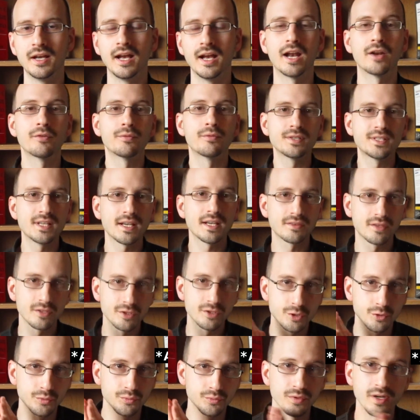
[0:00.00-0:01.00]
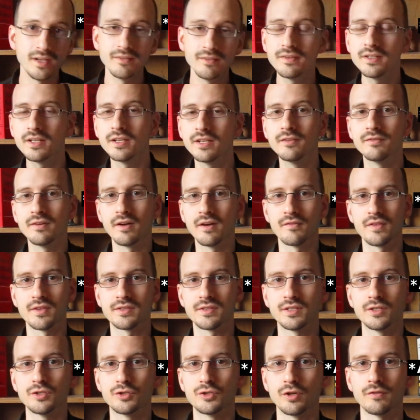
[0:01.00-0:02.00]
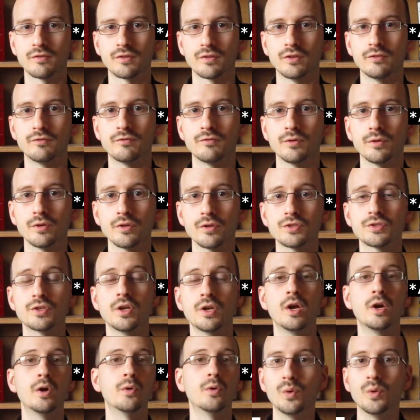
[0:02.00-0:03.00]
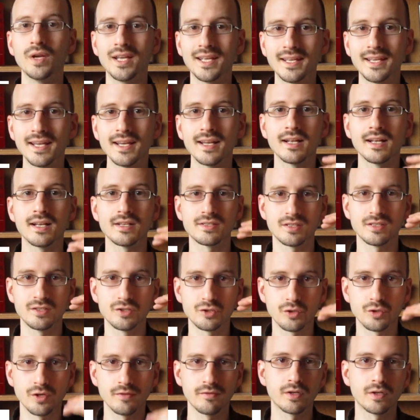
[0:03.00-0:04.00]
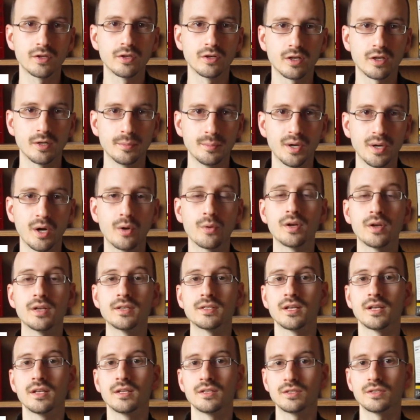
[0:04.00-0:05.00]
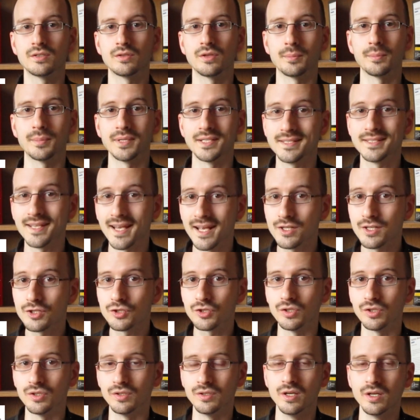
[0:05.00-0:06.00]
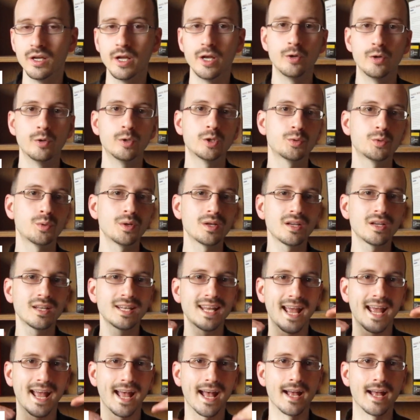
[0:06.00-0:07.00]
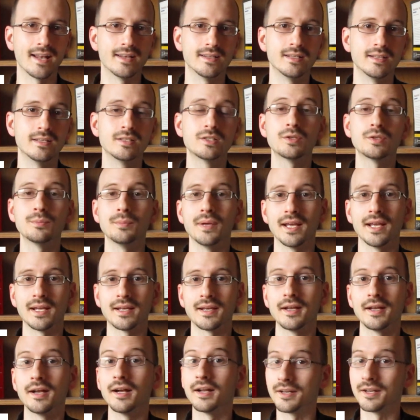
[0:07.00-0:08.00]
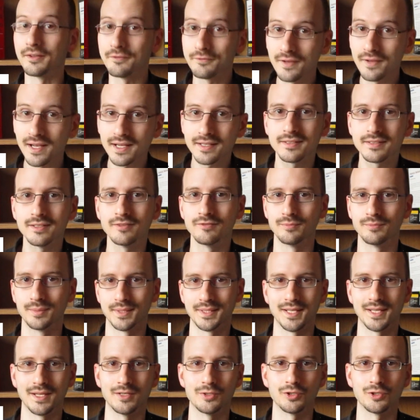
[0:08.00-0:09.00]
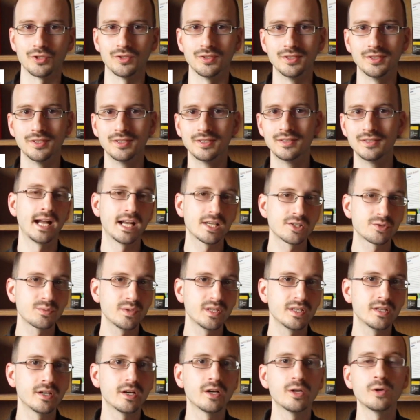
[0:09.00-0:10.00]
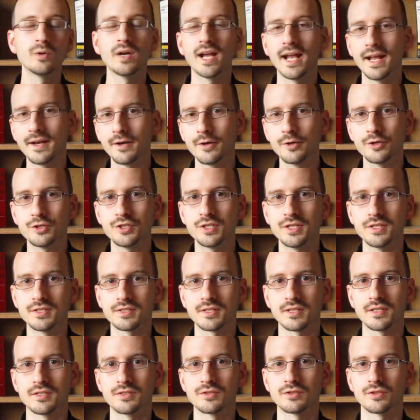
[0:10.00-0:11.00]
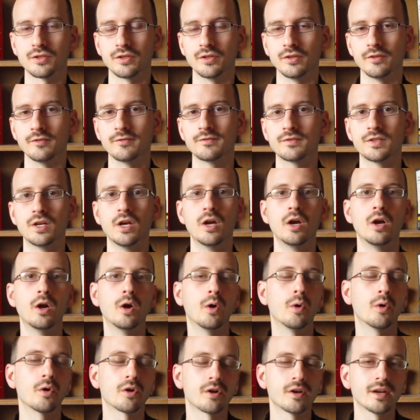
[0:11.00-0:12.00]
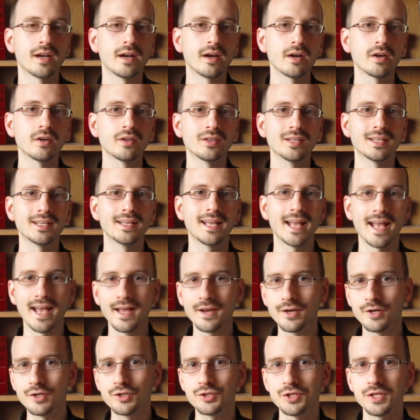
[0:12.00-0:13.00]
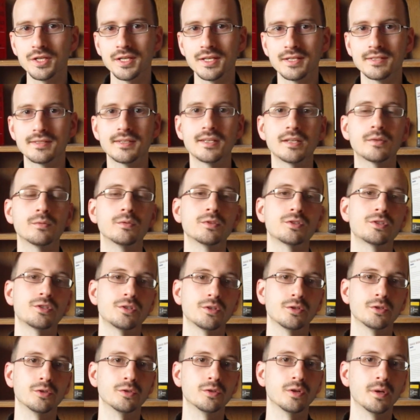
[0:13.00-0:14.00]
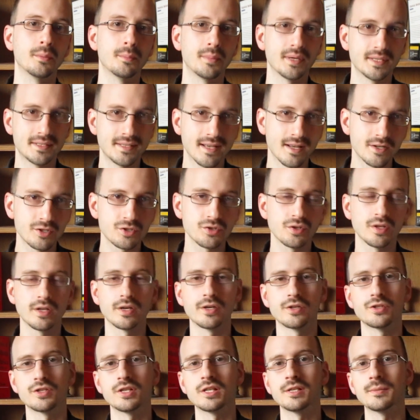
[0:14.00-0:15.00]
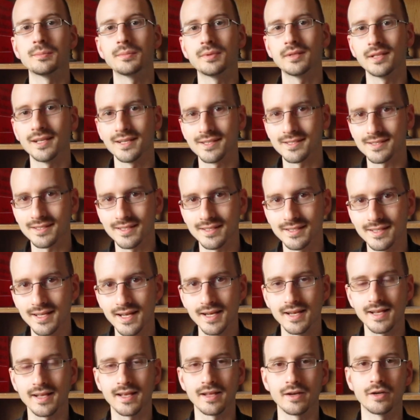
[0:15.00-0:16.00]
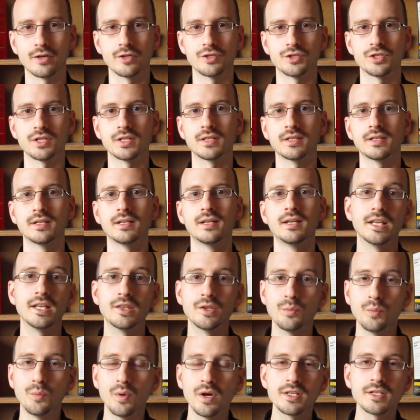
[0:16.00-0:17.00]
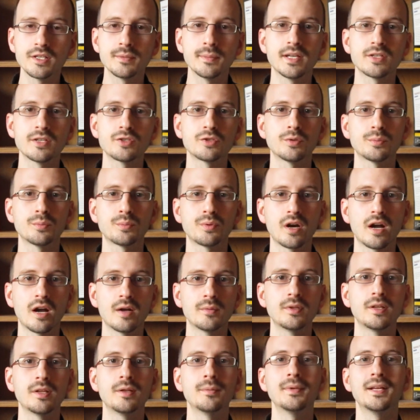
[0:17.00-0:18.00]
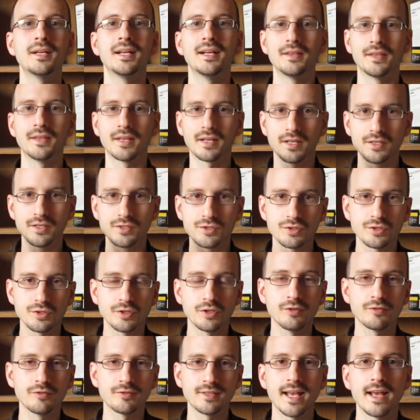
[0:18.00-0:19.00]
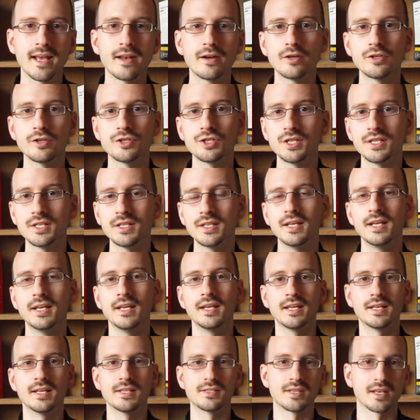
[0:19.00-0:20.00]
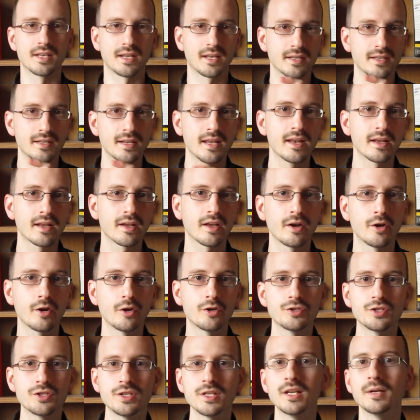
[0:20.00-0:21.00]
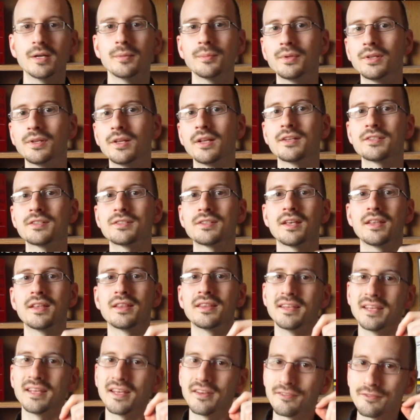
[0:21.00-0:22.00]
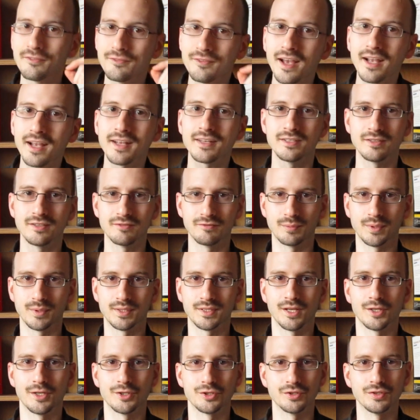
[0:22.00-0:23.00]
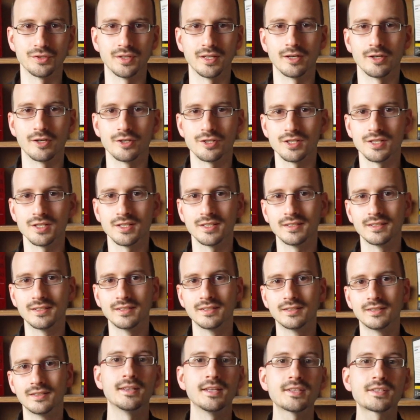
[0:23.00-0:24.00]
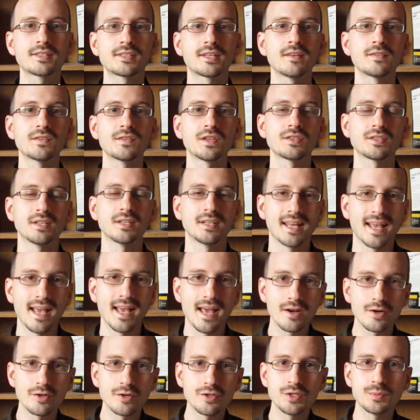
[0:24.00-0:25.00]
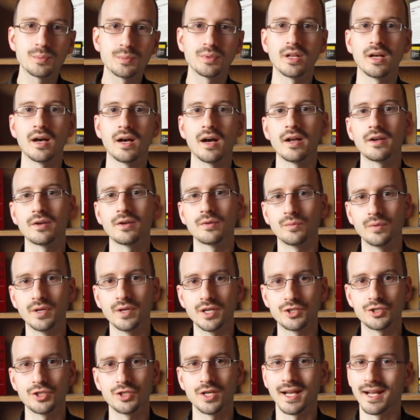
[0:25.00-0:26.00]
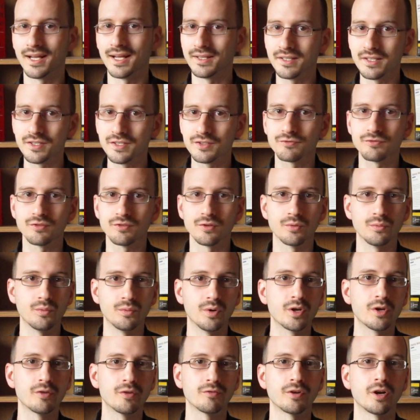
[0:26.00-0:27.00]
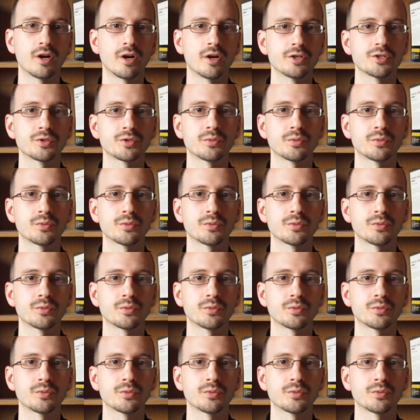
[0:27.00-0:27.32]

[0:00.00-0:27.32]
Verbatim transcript: And if we take the derivative of the centrifugal force, we get a centrifugal component to the potential, which we can add to make an effective potential. As we know, energy is conserved. Ordinarily, energy is equal to potential energy plus kinetic energy. In the one-dimensional problem, the conserved energy is the kinetic energy plus the effective potential energy. This gives us an energy plot, which, at least for 1 over r